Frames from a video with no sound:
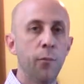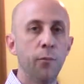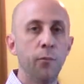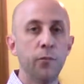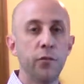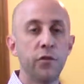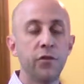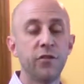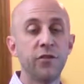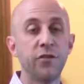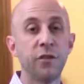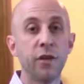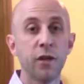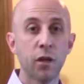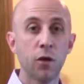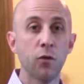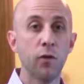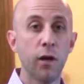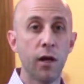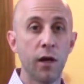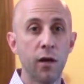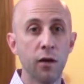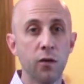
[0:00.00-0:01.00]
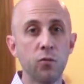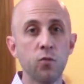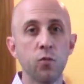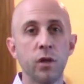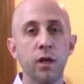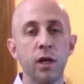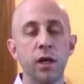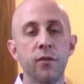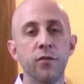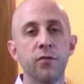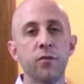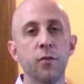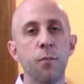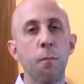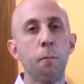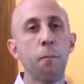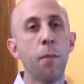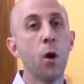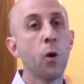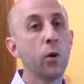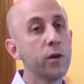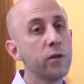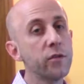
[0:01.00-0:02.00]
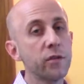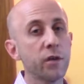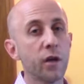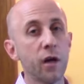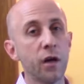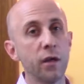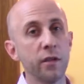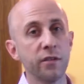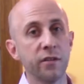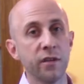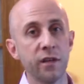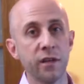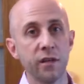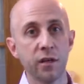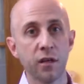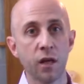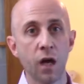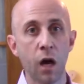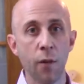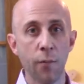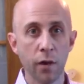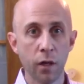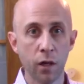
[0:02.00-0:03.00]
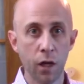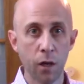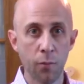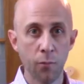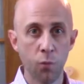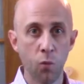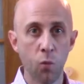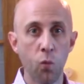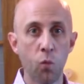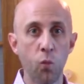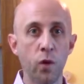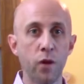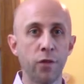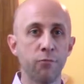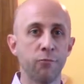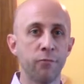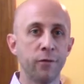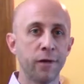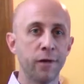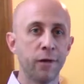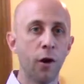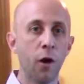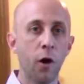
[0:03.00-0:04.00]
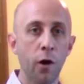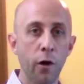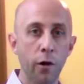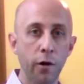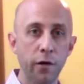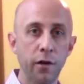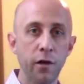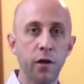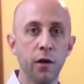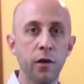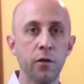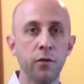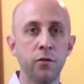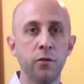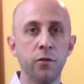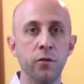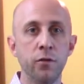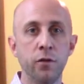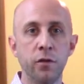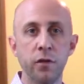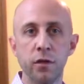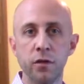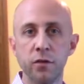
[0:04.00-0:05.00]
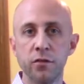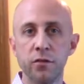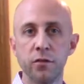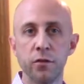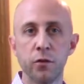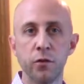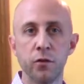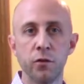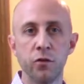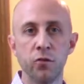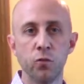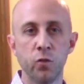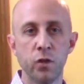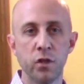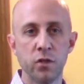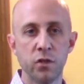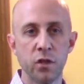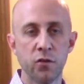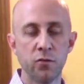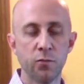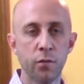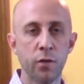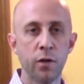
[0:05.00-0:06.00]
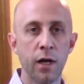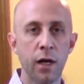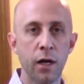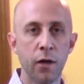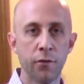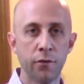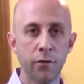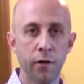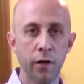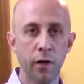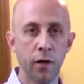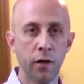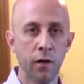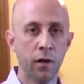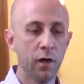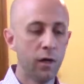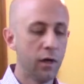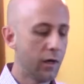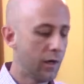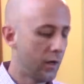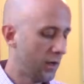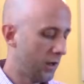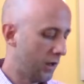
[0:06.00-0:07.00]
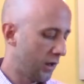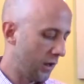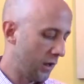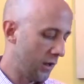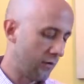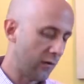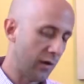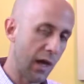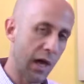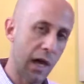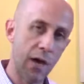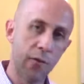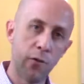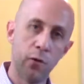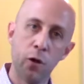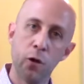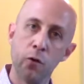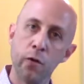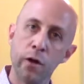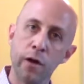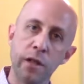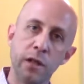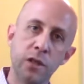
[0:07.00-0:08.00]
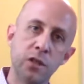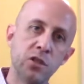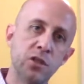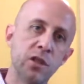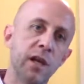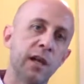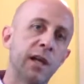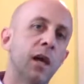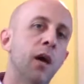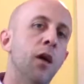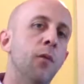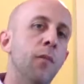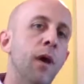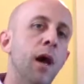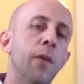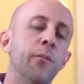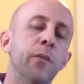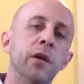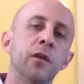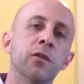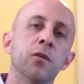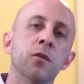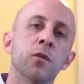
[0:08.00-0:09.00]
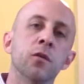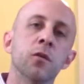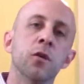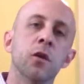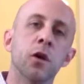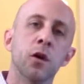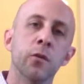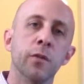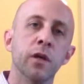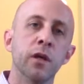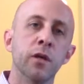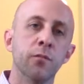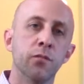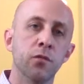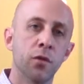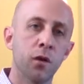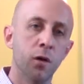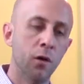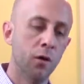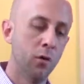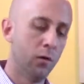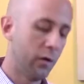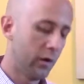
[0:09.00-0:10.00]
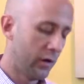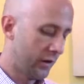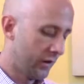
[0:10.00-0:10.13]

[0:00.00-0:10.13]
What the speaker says: Stick around. We have some bonus content coming up with regard to the series we just put out there. If you haven't already, check out Mapping Tonal Harmony Pro.